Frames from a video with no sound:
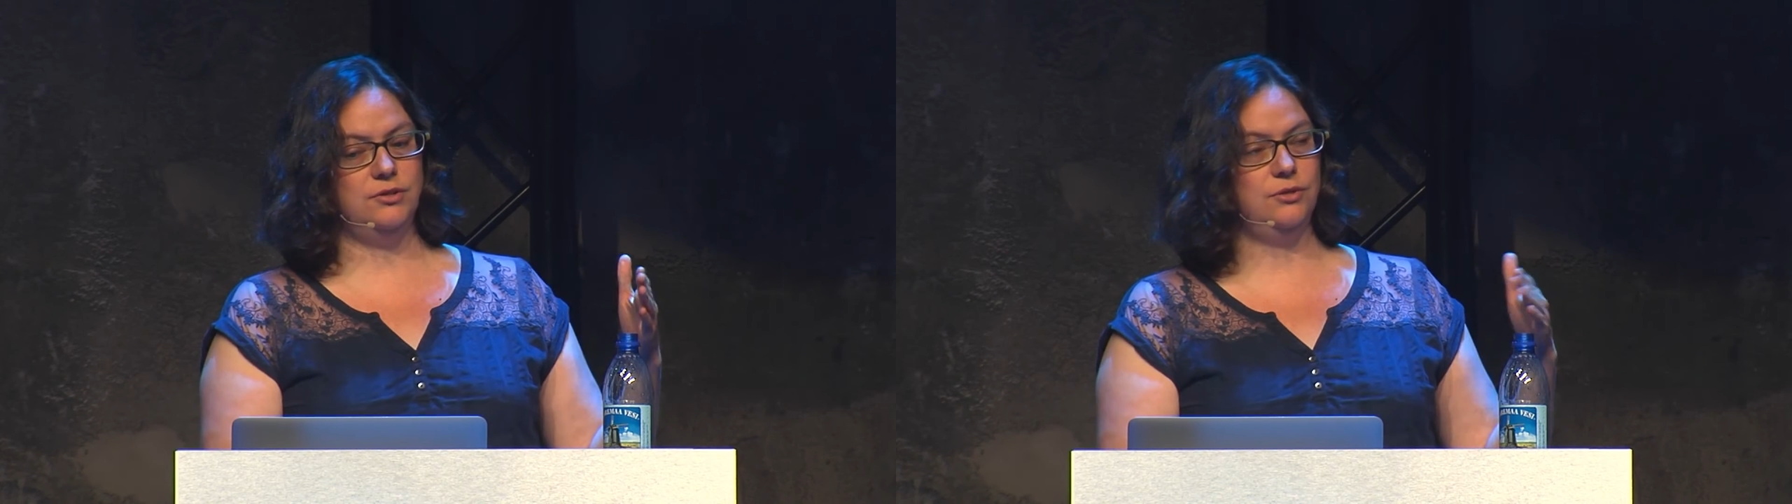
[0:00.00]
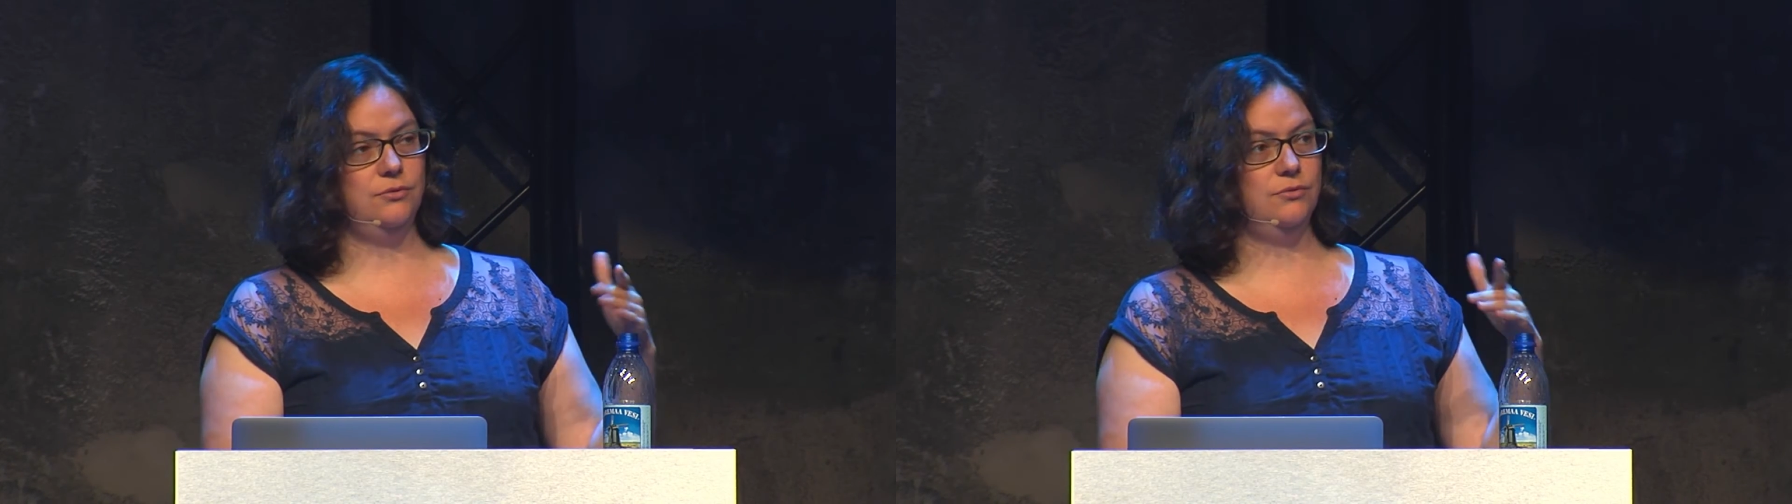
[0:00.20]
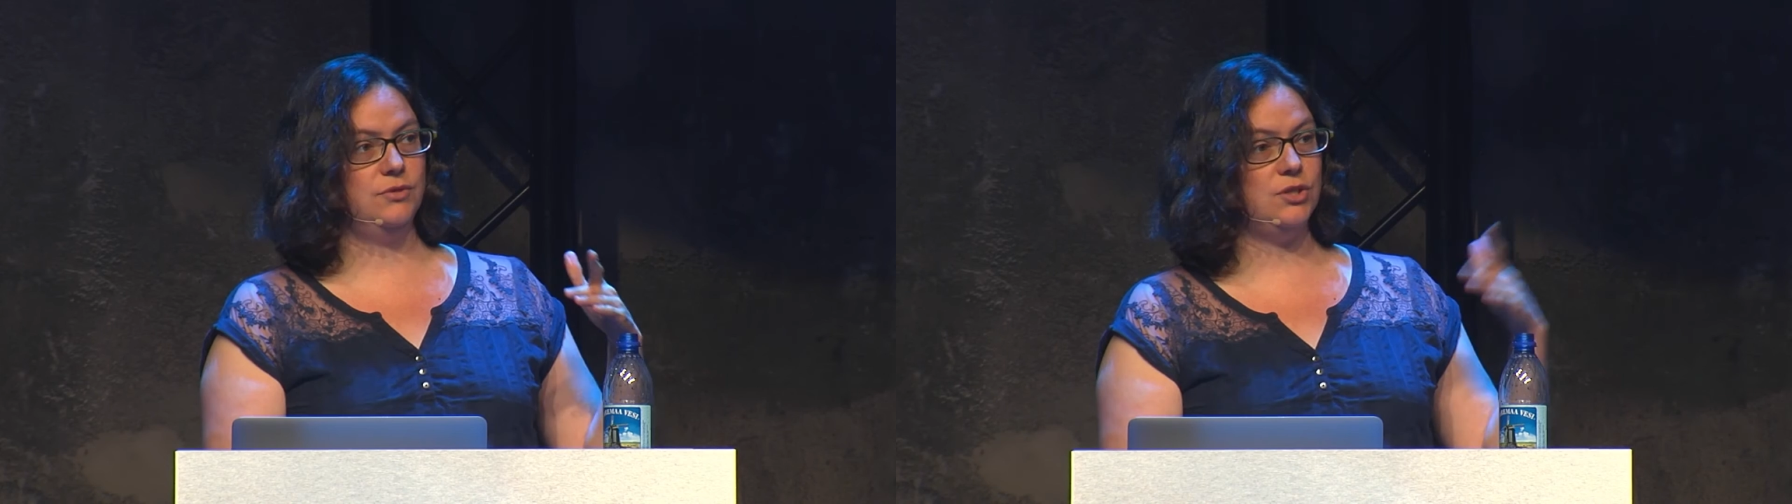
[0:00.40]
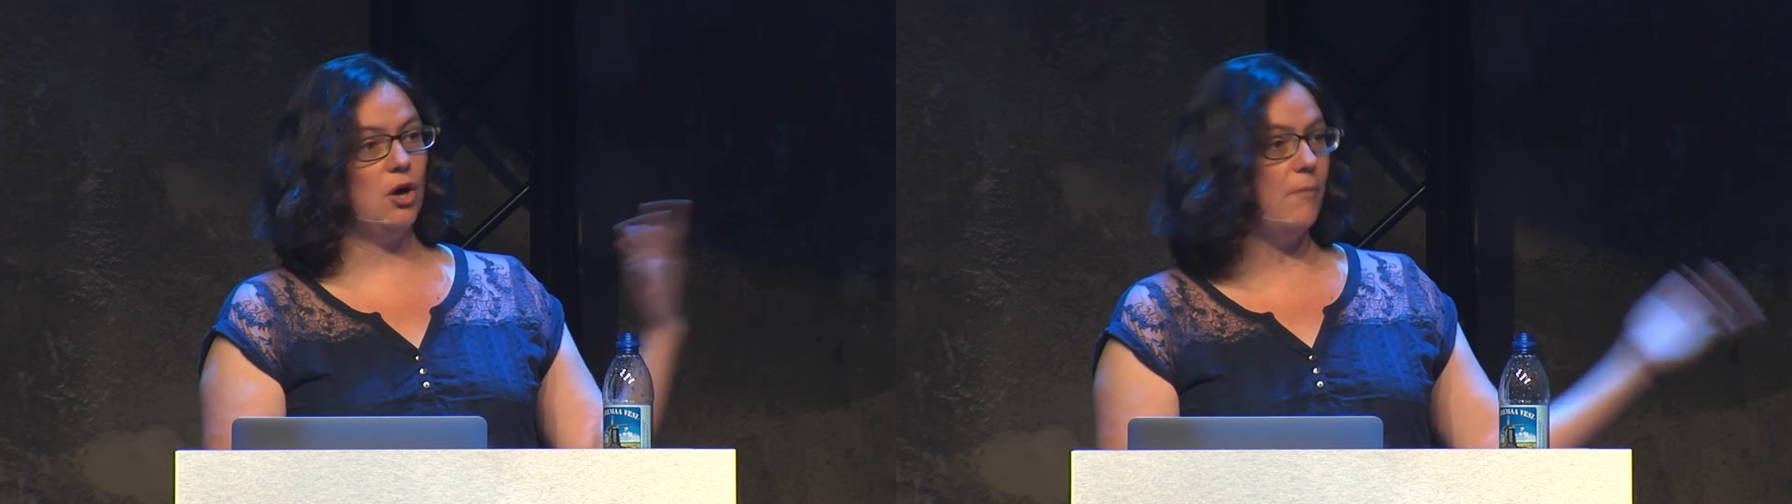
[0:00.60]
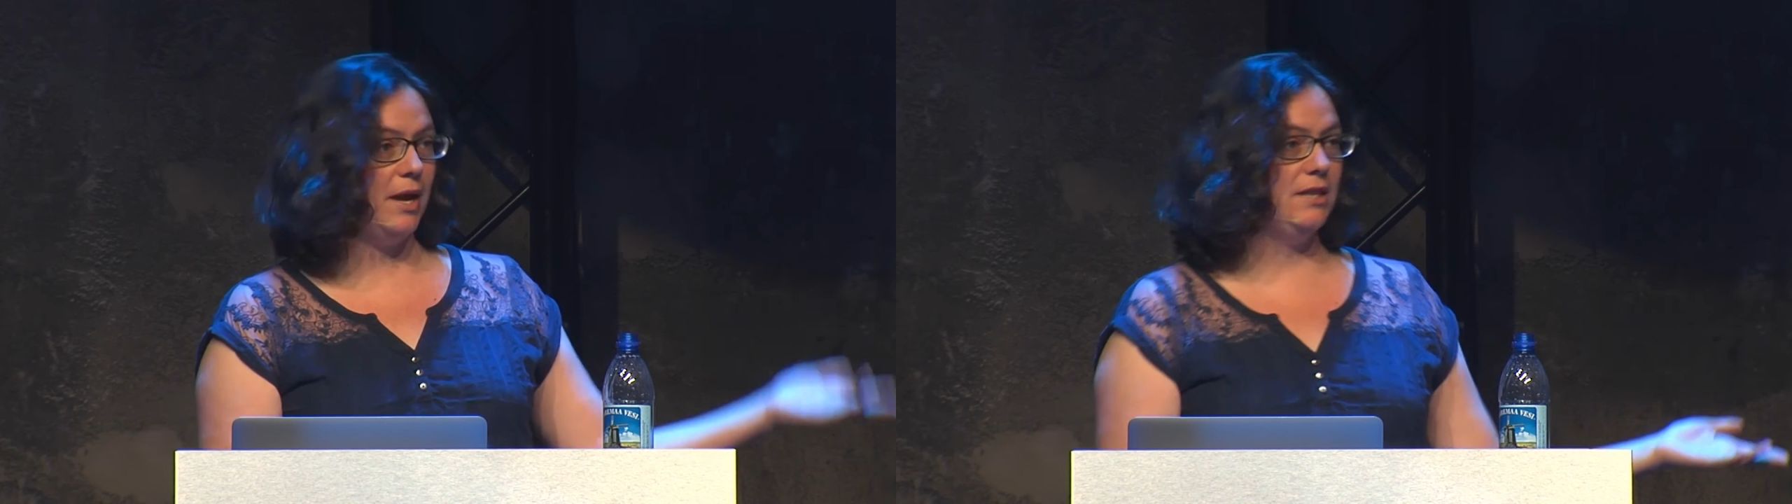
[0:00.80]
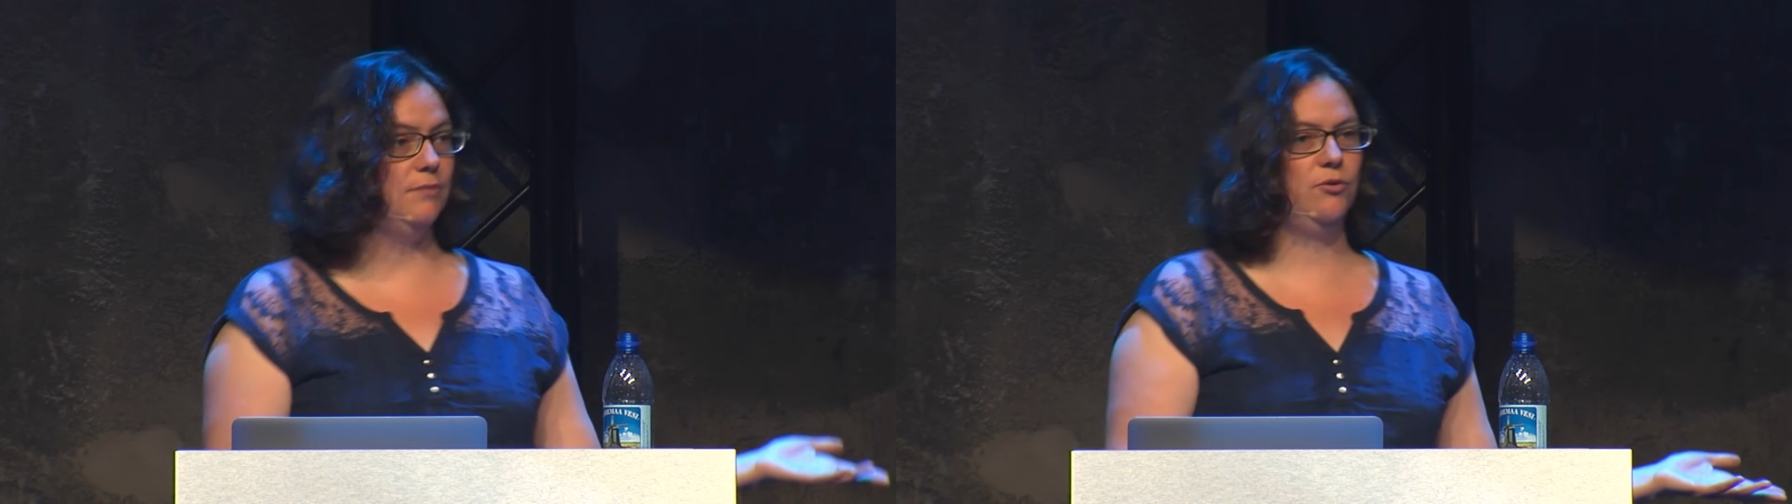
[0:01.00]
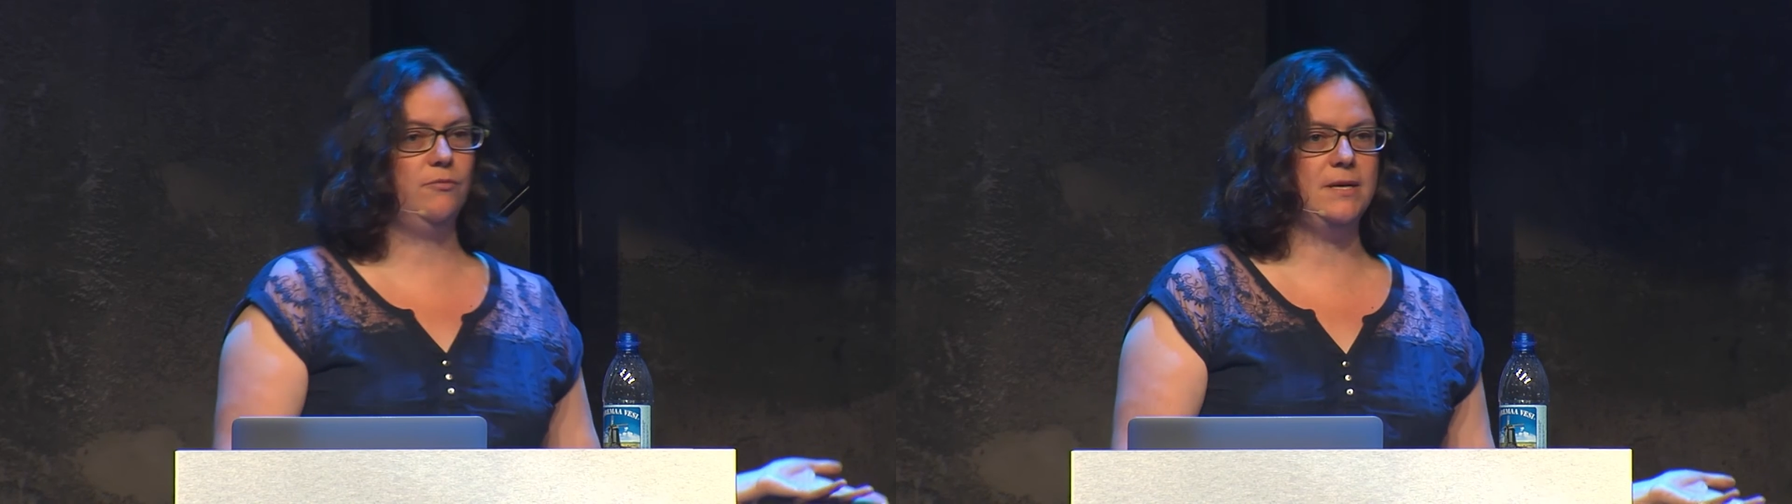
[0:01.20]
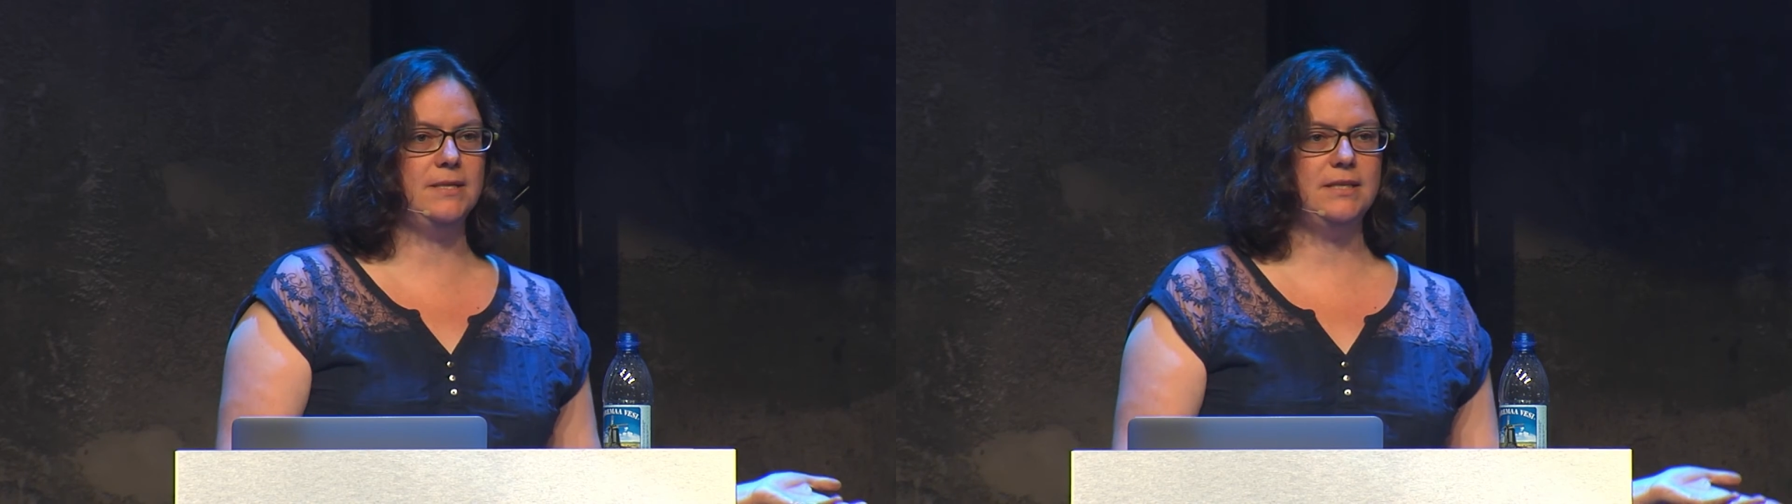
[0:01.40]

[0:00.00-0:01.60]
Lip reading: to start making the improvements